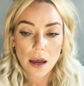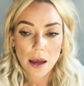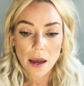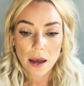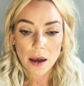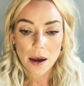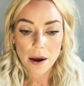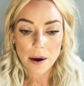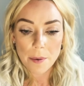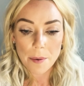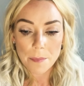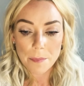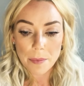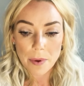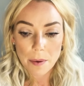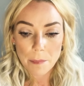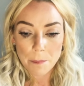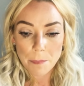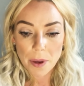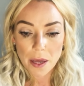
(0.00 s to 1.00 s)

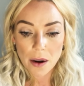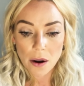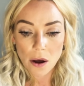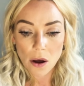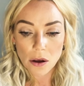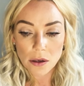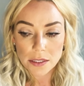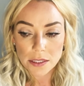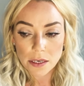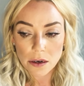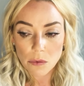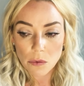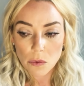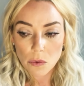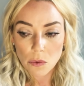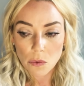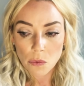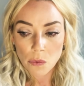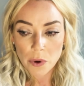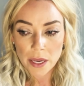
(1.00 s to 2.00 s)
But also
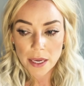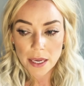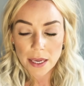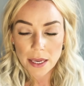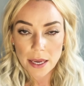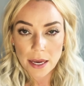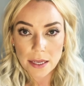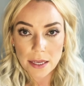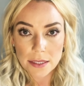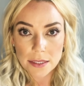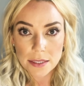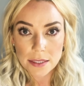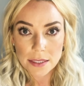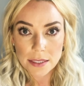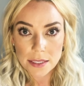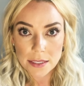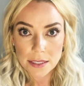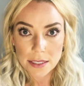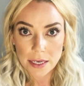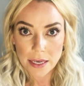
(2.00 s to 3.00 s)
we can get
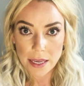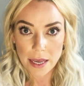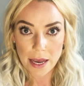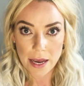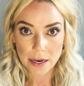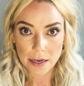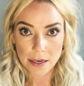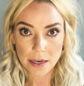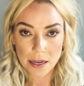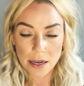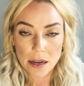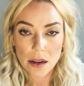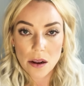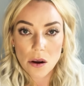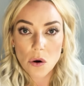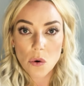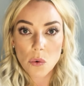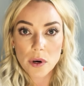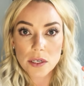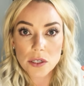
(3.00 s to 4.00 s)
cystic acne,
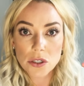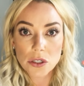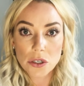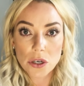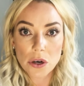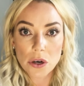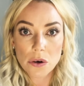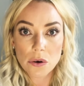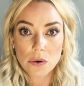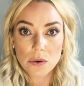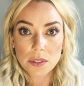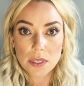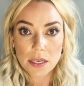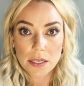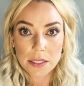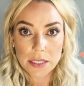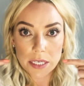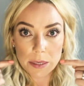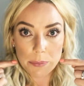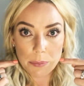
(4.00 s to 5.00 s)
which goes
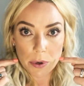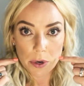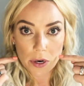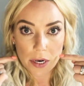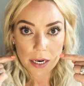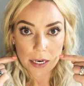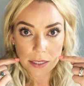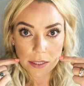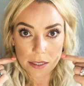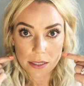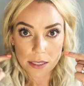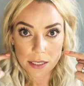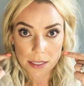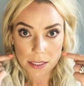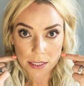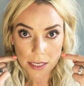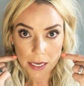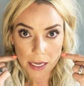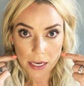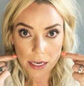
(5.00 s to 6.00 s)
deeper into the
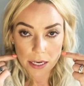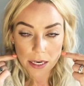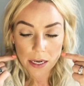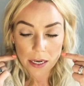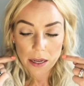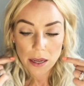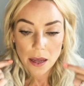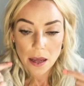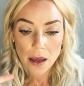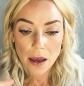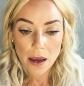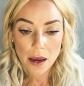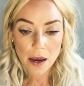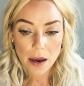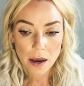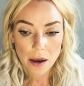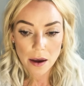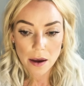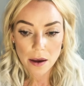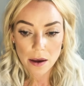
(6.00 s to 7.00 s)
skin
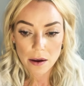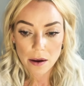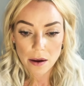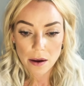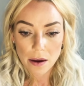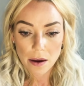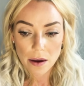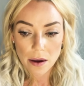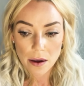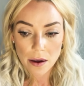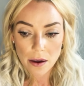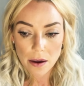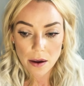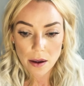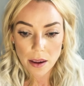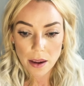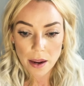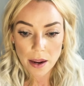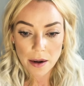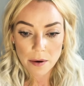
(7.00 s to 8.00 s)

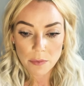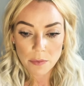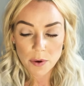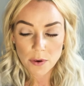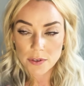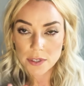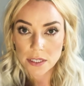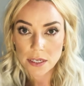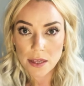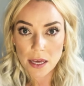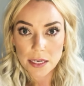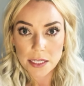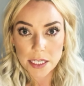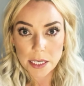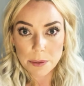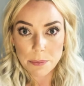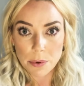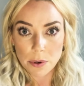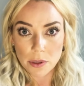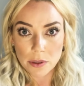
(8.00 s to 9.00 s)
and moves into that
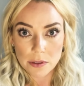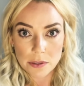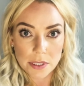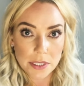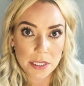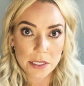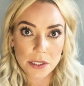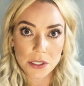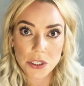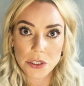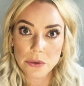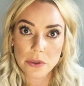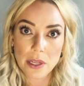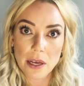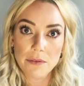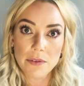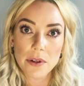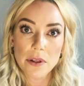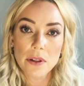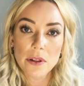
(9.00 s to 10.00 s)
deeper tissue
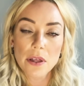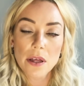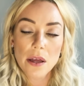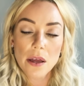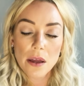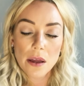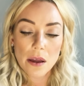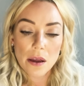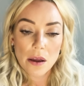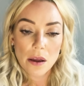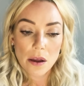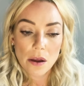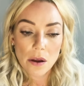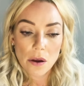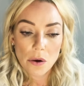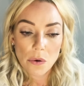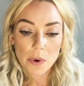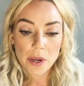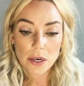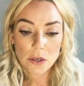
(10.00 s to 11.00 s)
level.
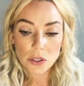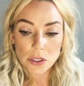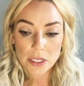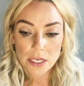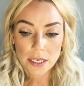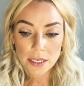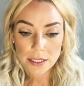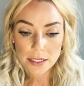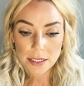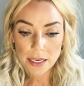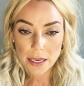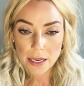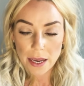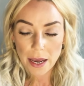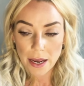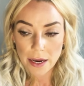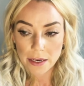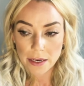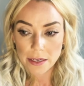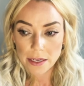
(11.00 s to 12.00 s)
We usually see
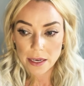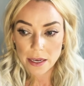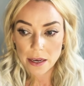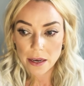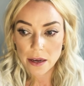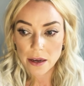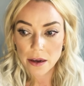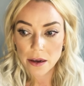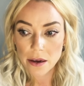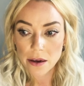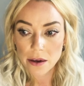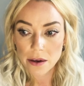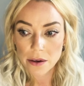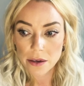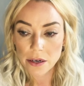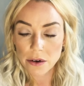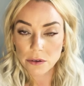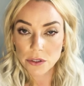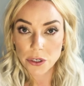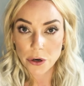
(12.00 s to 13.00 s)
acne,
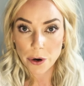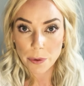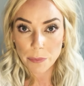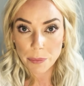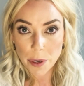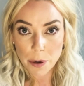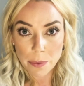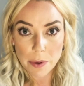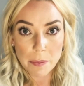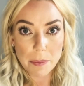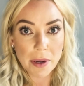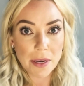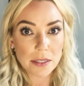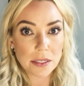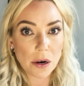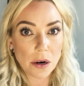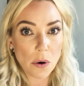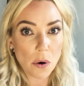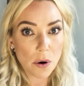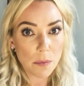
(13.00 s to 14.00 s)
during puberty because
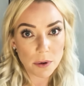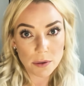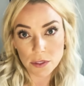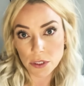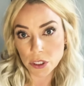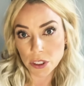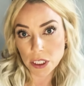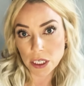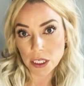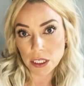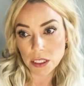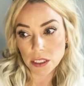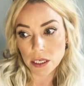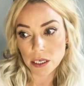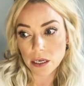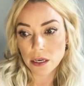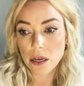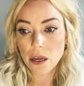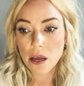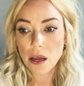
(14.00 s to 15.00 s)
our hormones are changing.